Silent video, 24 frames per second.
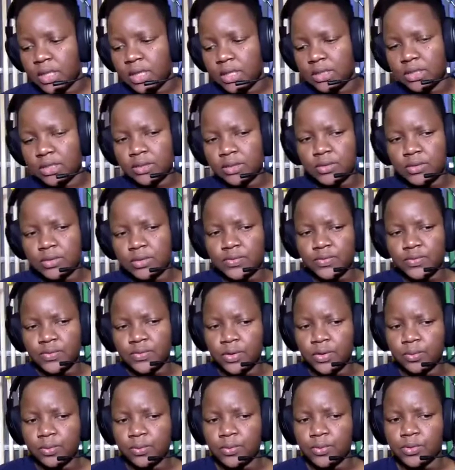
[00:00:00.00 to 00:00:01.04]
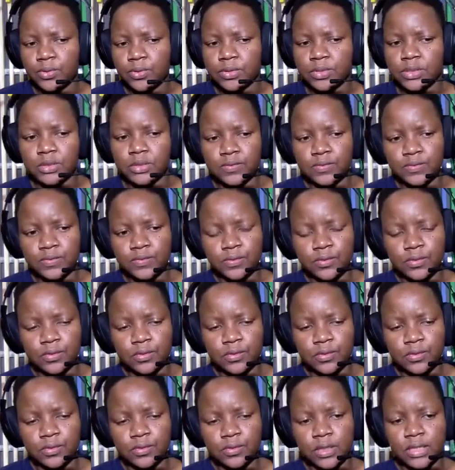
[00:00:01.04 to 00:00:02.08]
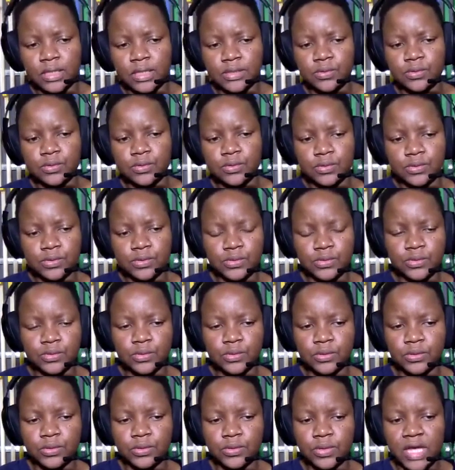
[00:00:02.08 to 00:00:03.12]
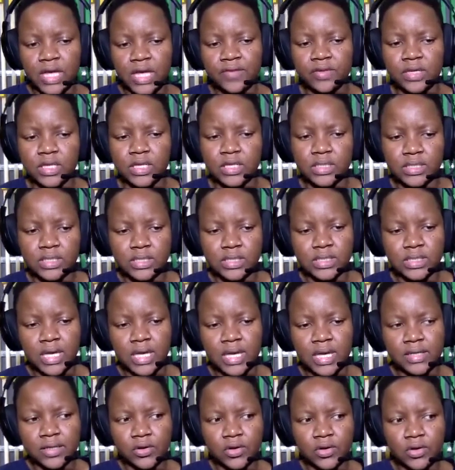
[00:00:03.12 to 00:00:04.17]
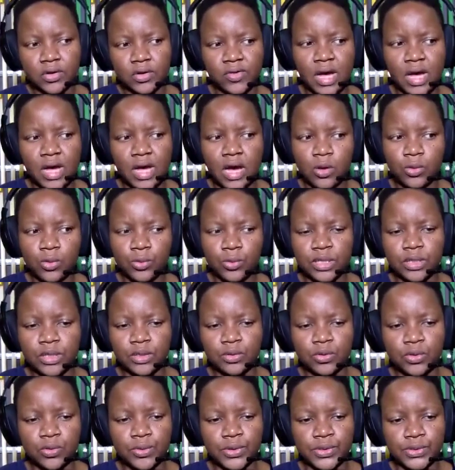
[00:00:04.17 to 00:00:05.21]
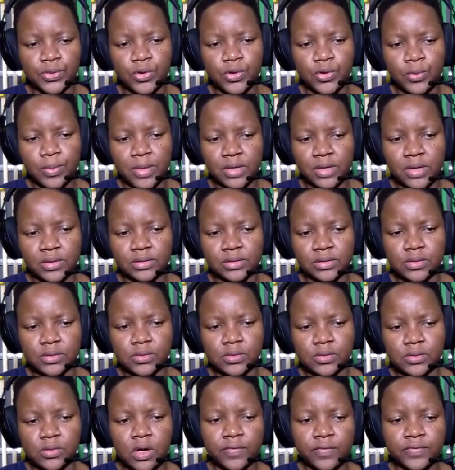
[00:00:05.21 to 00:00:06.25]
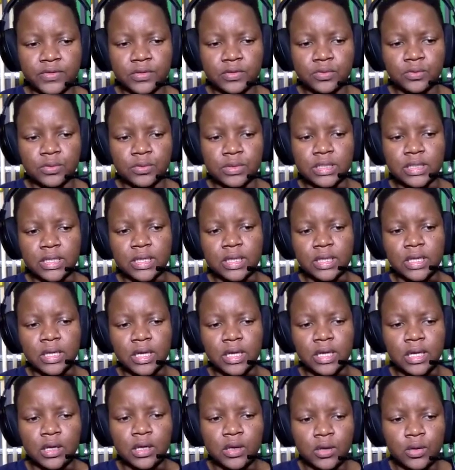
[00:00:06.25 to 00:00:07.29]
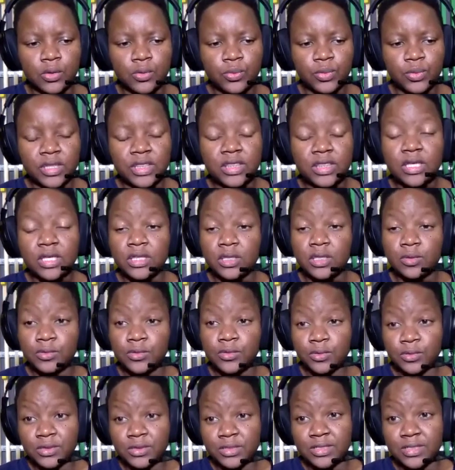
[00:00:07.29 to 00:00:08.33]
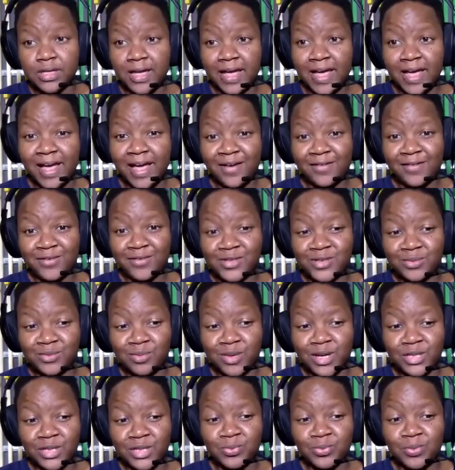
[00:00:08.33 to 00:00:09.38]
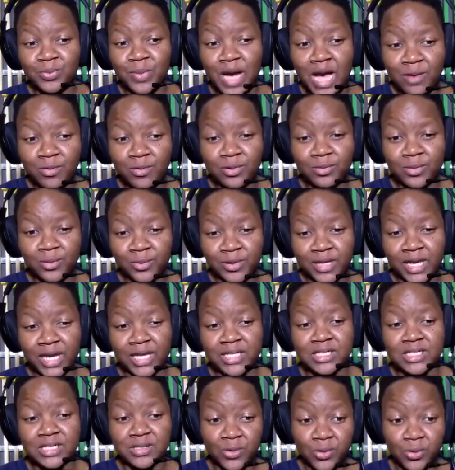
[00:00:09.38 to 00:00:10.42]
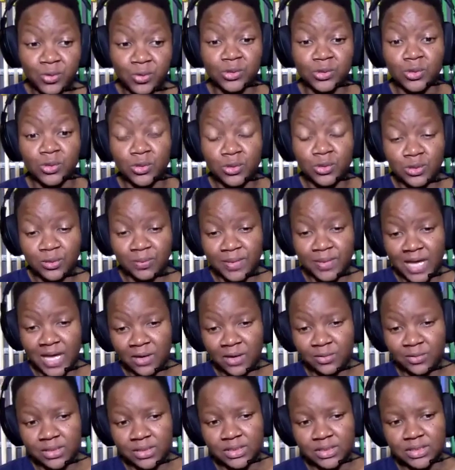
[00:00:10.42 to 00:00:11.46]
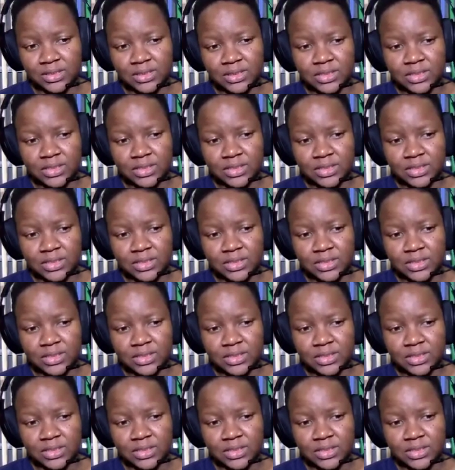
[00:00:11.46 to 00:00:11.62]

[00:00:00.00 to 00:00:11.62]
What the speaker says: I think that was very important for us to also have an understanding of how we can always go about this. So often we think that we don't have as much power, but we actually hold all the power.